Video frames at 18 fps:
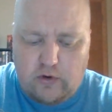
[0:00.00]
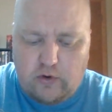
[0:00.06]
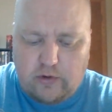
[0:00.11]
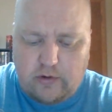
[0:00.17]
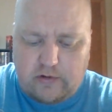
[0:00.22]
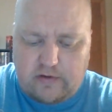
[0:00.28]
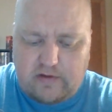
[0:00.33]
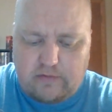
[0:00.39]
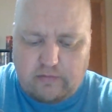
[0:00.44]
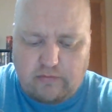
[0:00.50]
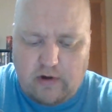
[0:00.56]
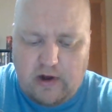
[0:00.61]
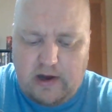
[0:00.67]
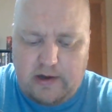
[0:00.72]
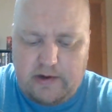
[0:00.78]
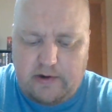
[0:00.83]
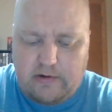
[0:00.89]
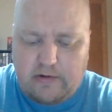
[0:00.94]
or to
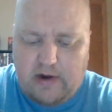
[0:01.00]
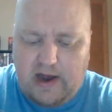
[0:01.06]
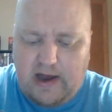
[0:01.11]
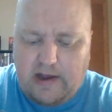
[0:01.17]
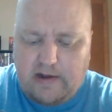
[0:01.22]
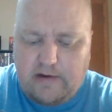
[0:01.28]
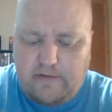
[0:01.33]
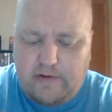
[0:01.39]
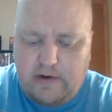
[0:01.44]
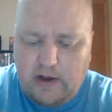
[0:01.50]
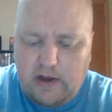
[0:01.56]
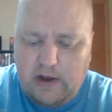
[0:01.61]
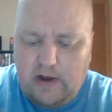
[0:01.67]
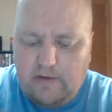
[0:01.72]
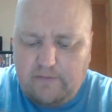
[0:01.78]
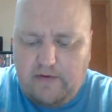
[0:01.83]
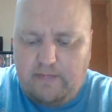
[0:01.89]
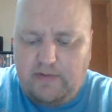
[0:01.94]
run or hide
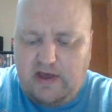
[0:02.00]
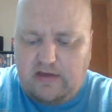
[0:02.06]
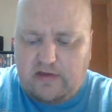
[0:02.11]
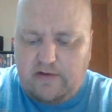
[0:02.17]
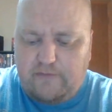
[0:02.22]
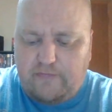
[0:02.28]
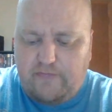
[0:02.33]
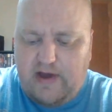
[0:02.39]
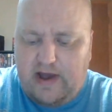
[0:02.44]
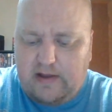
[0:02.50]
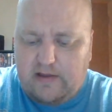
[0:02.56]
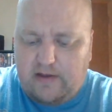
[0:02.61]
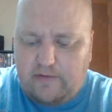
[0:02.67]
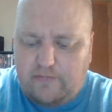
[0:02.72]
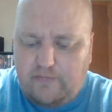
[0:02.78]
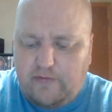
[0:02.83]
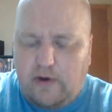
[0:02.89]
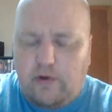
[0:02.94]
from these
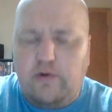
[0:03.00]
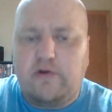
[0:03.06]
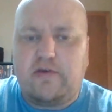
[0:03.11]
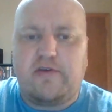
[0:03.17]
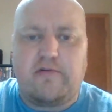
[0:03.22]
infected folks.